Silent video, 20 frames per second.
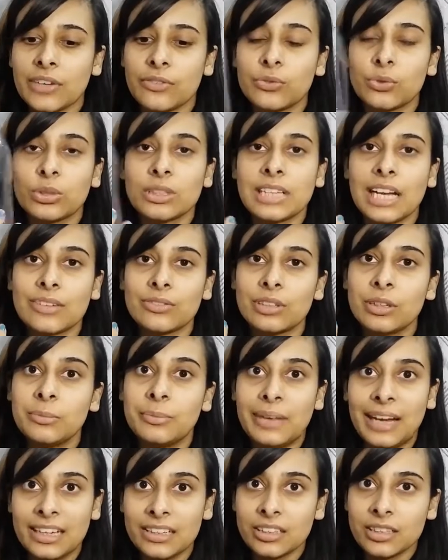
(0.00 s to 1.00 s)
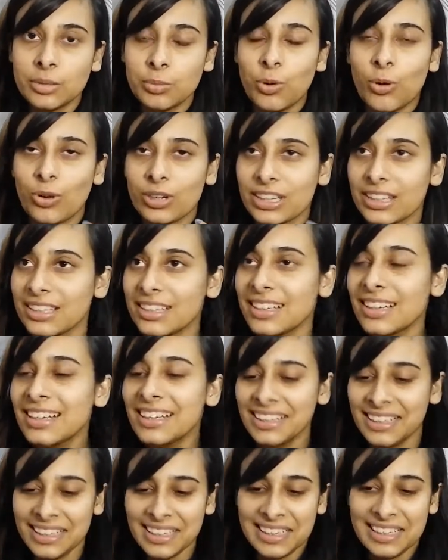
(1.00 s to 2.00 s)
at full, that will melt the bottle.
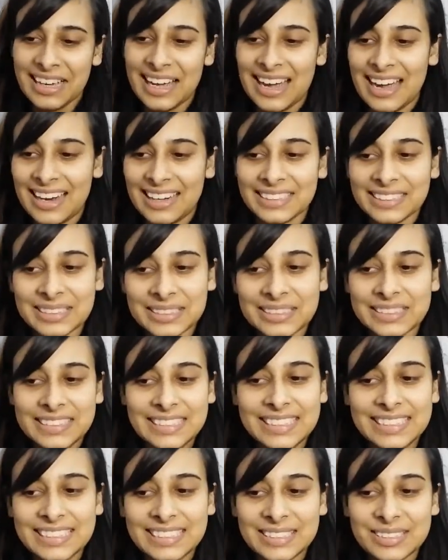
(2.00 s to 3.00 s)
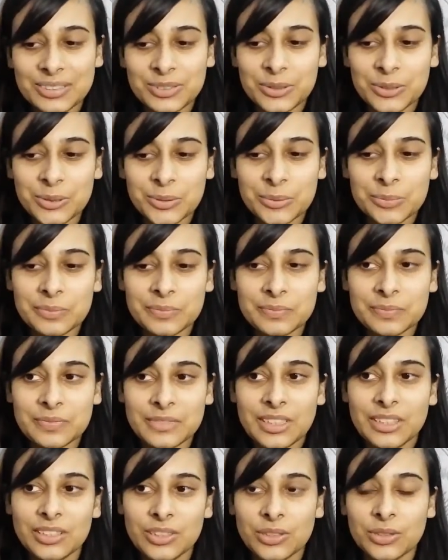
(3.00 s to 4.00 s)
And so
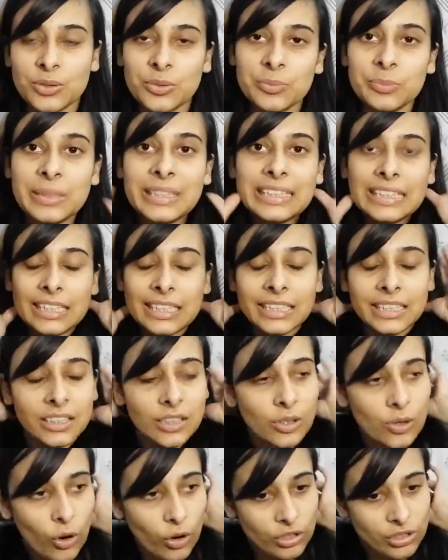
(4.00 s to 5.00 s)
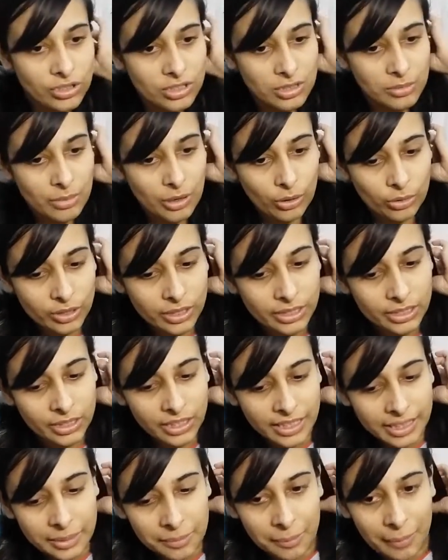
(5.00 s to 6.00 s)
be a little cautious about it,
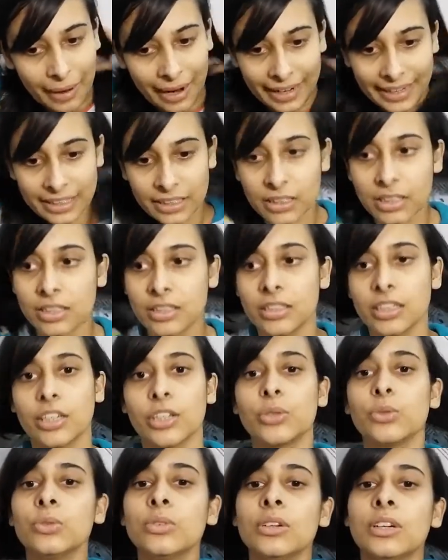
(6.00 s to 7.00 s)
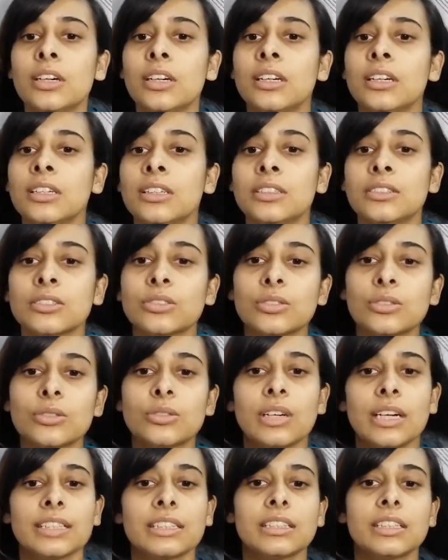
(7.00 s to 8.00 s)
it might hurt you.
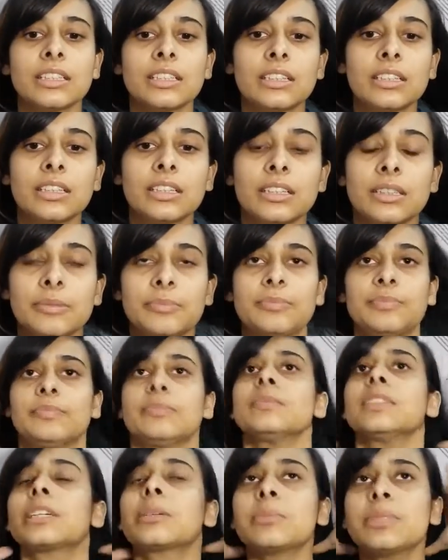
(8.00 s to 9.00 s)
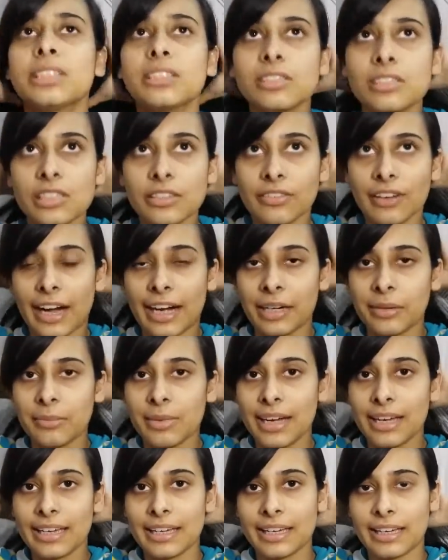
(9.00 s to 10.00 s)
So I think, let me just divide
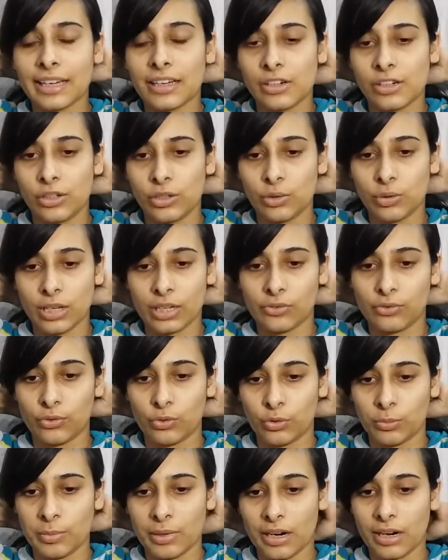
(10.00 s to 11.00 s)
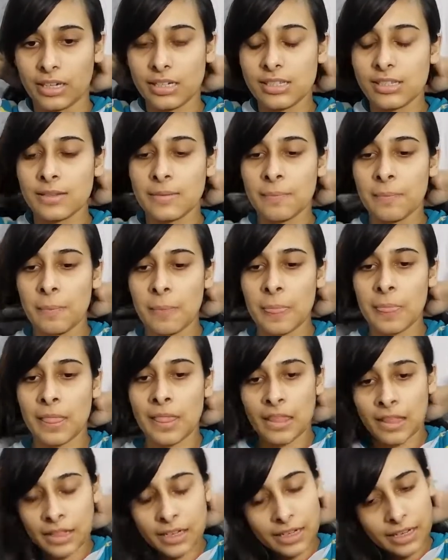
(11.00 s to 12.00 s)
my hair into like 4 parts
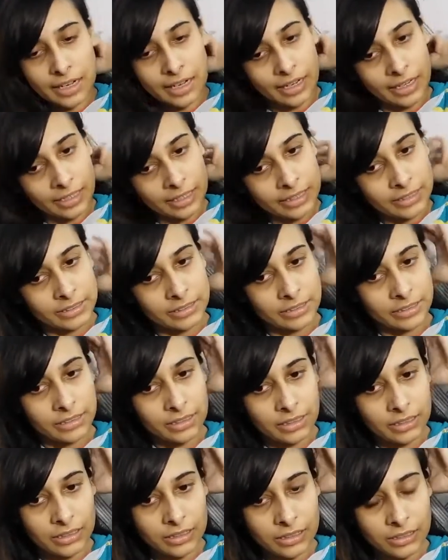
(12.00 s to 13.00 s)
and